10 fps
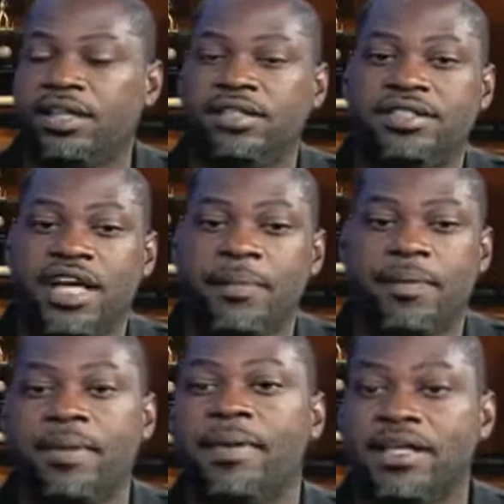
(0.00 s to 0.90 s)
the Tampa
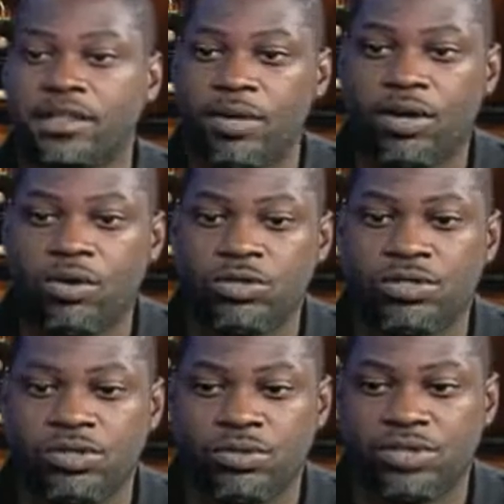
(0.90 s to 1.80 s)
Bay Basketball
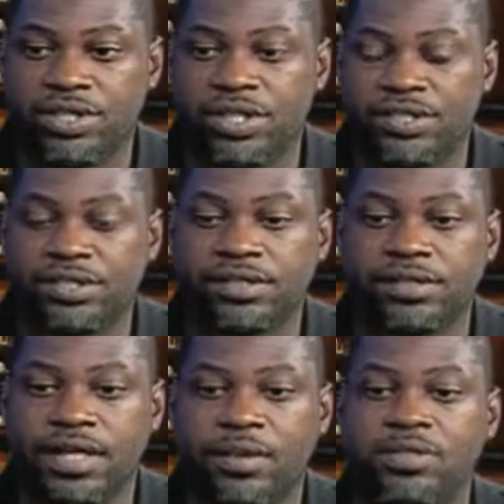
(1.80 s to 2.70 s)
Coaches Association.
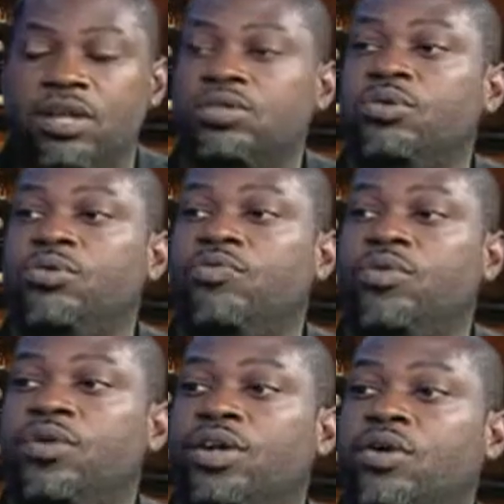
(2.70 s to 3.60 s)
I was also
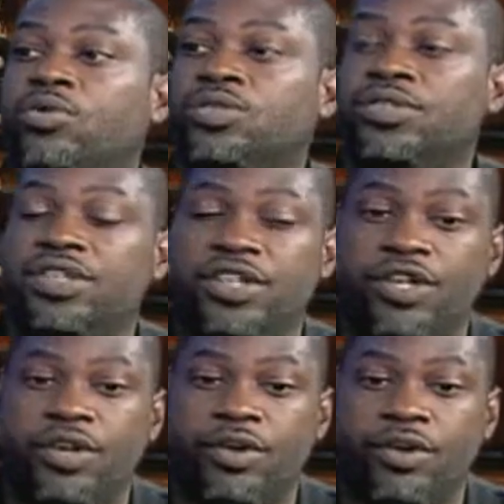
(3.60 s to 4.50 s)
voted Coach of the
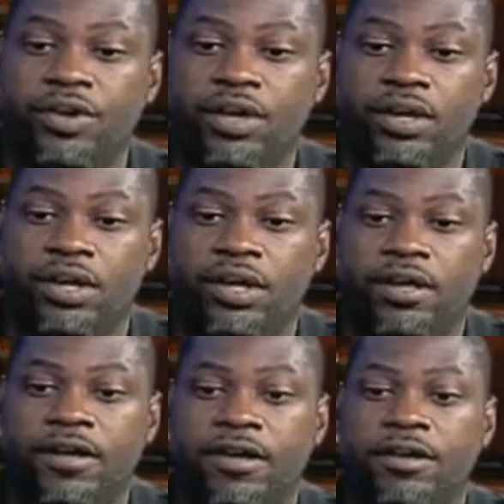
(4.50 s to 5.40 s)
Year
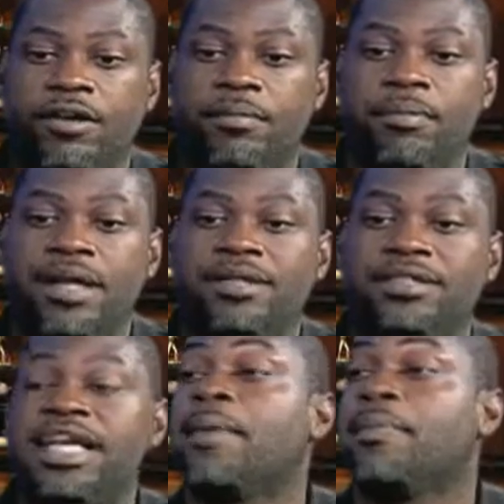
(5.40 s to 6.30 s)
uh, by the
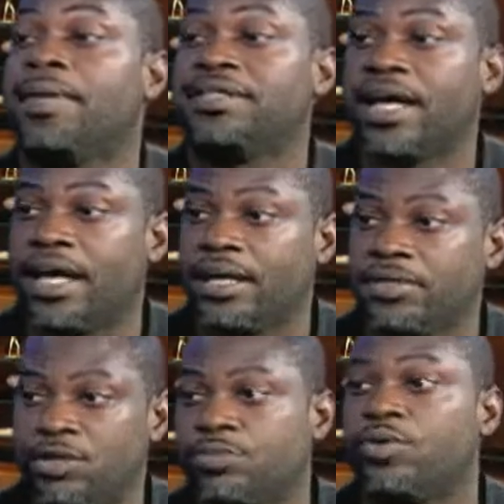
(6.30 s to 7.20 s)
Tampa Bay Times,
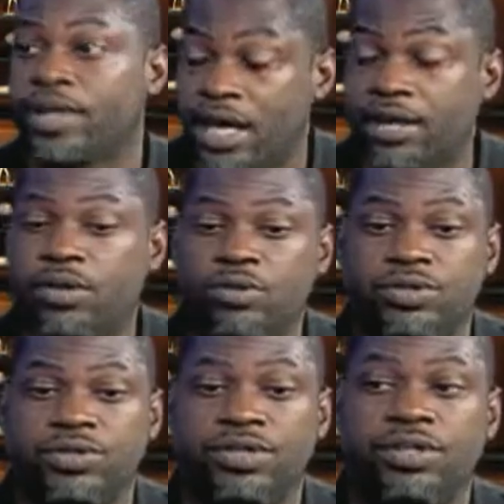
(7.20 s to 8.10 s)
Hillsborough County Coach
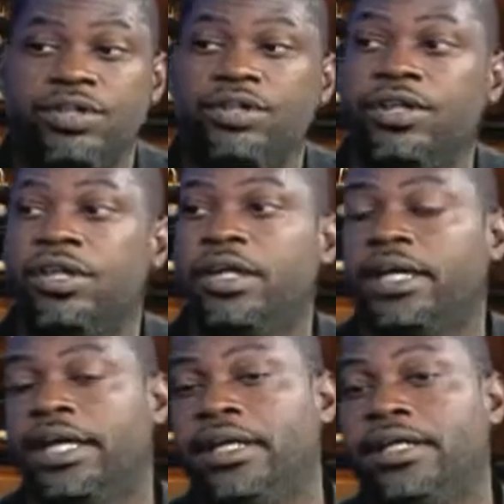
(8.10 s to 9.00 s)
of the Year,
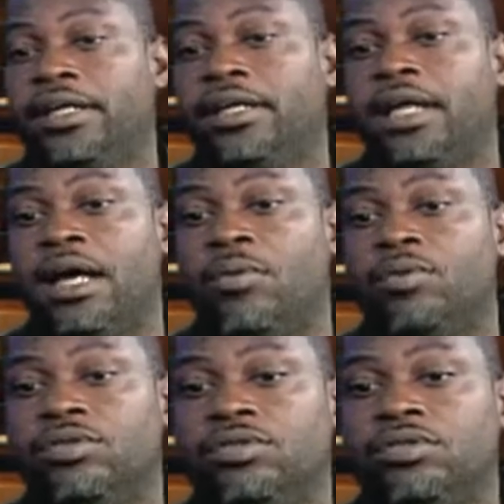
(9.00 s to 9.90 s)
and then I
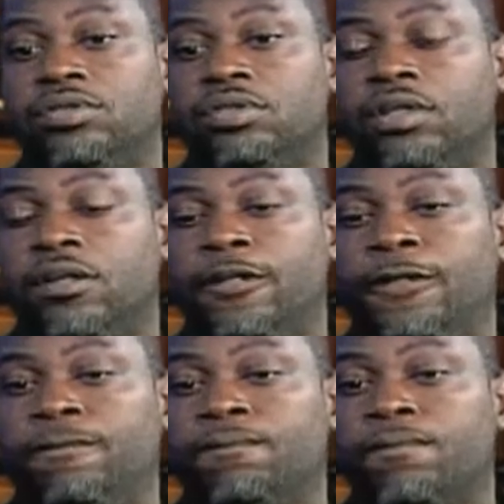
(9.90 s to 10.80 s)
was
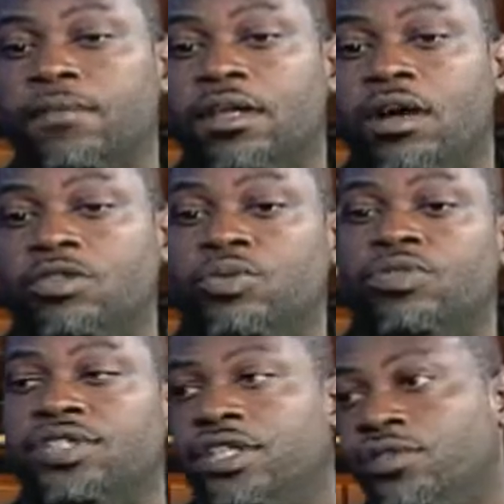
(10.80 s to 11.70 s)
also
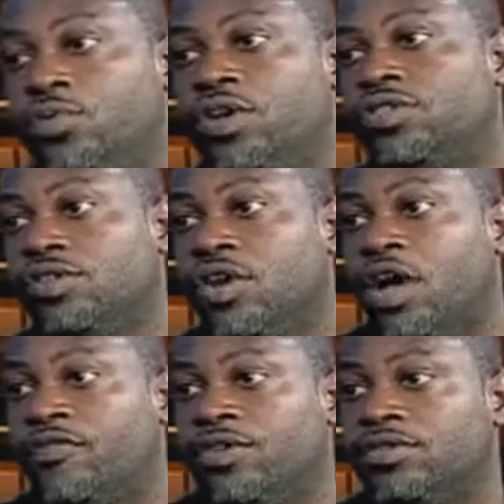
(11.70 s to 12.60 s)
received the Western
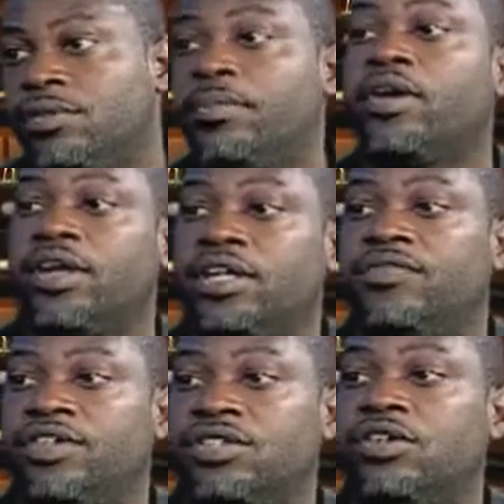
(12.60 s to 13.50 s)
Conference American
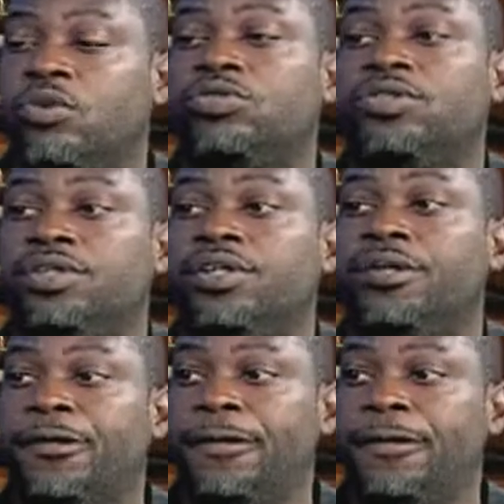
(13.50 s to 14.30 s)
Division Coach of the Year.